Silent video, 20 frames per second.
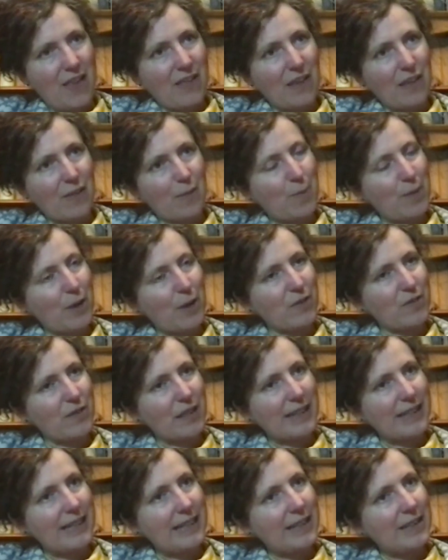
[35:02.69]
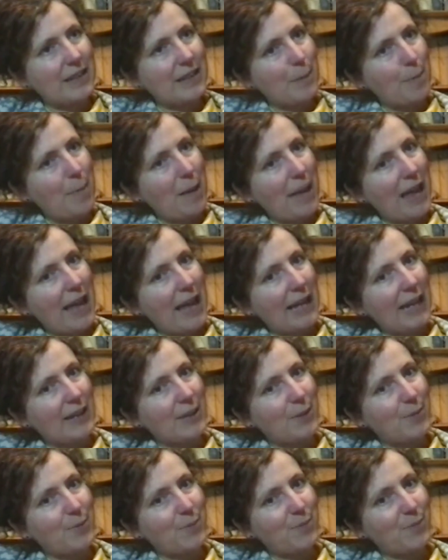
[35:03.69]
That's because I needed a
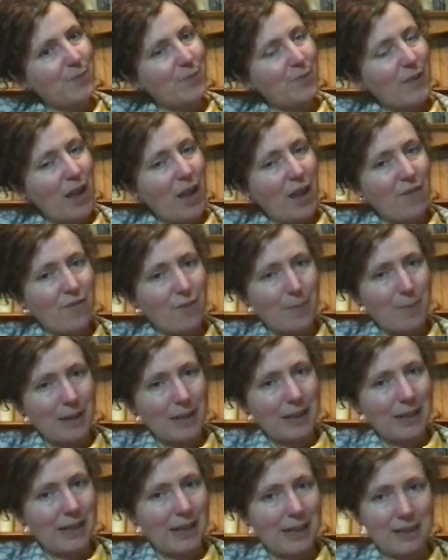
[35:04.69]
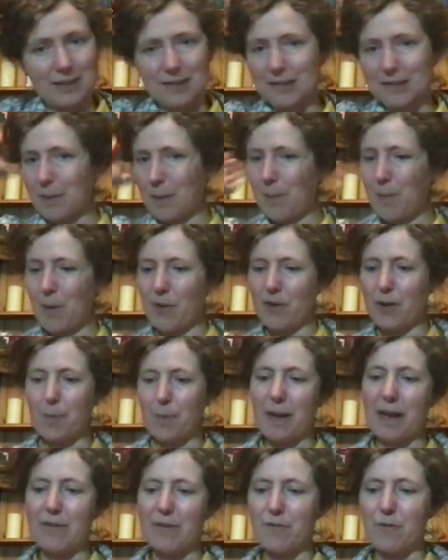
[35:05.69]
pin for my light, so I borrowed a
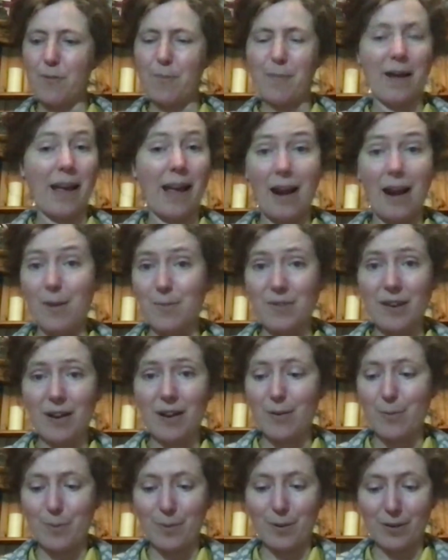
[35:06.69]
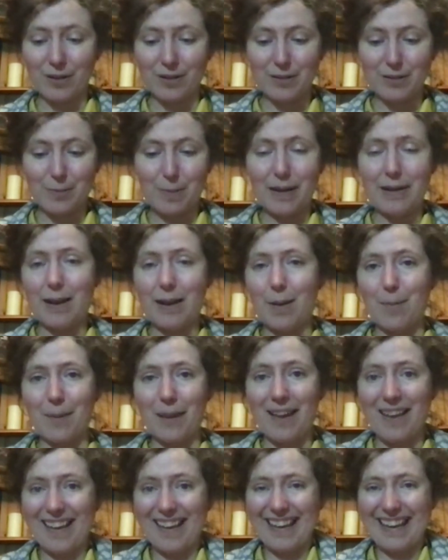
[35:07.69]
pin from my hair. I'm terrible. It's a bad
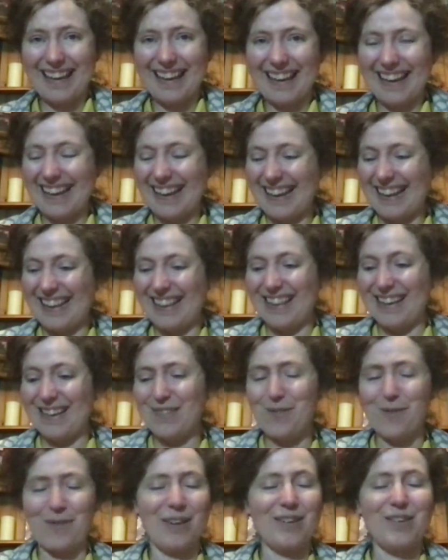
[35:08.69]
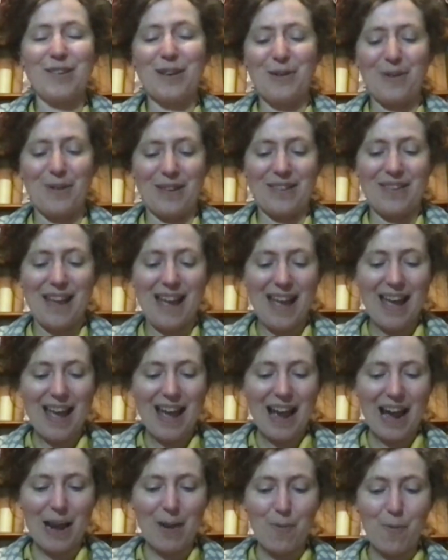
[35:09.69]
habit. That's what I do with.
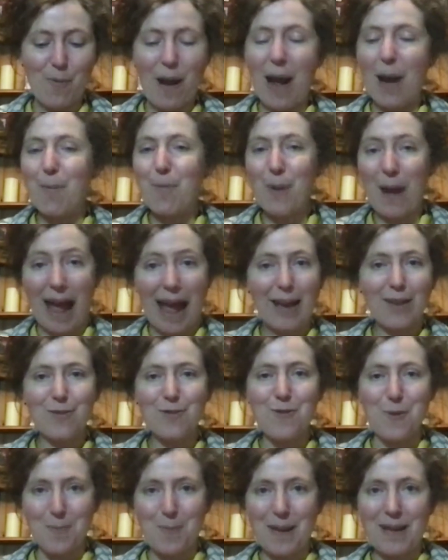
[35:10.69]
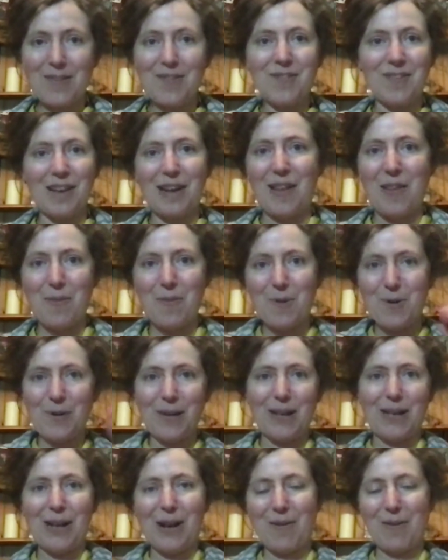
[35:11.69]
I put extra pins in the
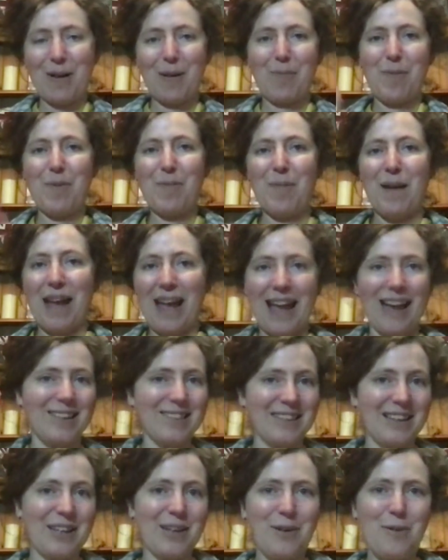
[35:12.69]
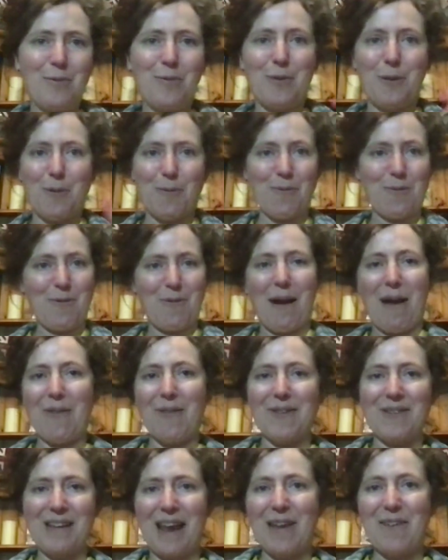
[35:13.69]
morning, you know, when I pin my hair, because I use them
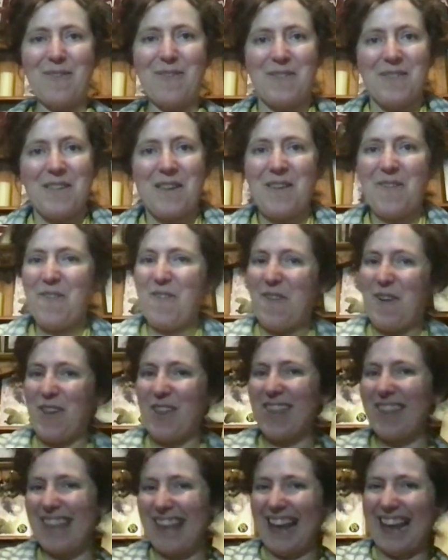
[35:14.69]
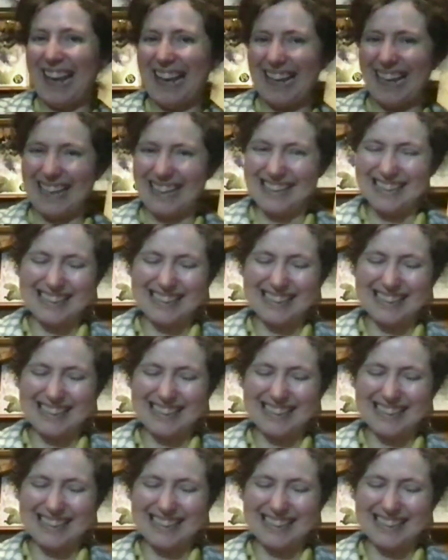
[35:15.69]
throughout the day for different things.